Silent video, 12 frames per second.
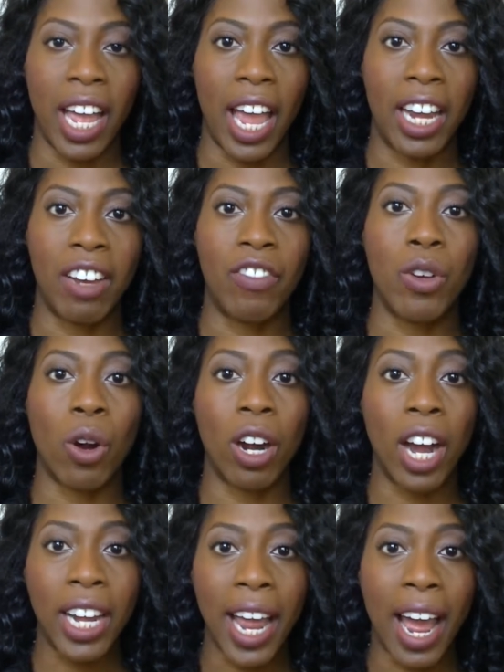And if you are
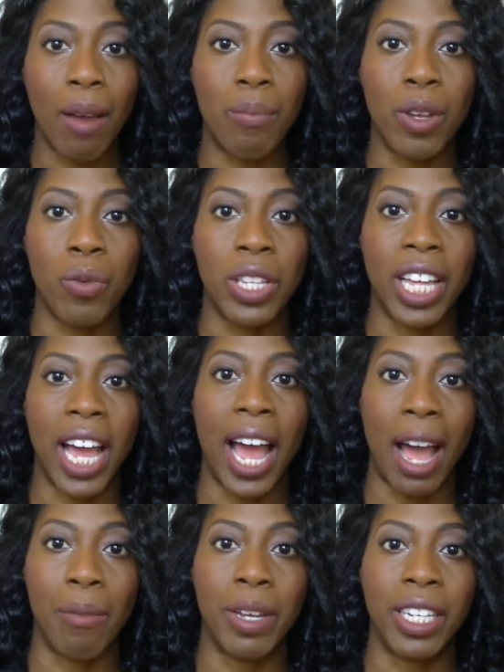unhappy with a
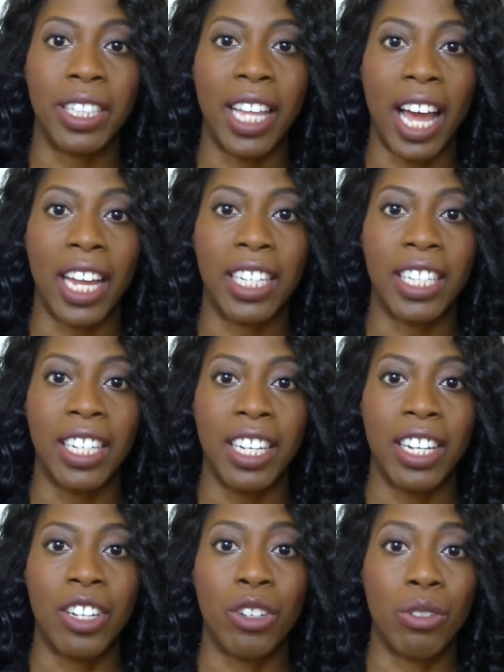habit that
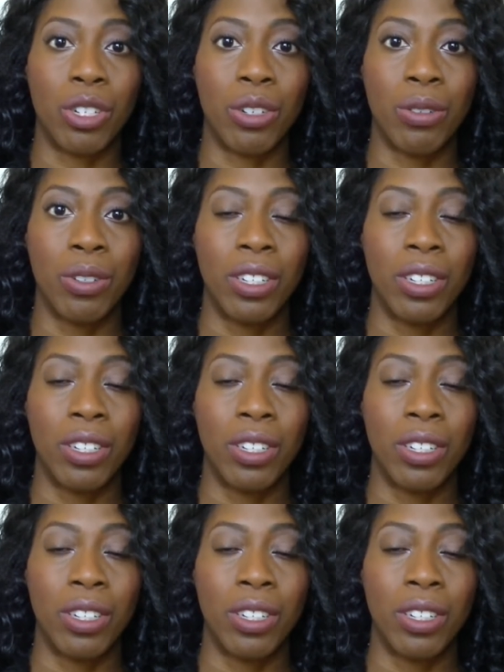you do,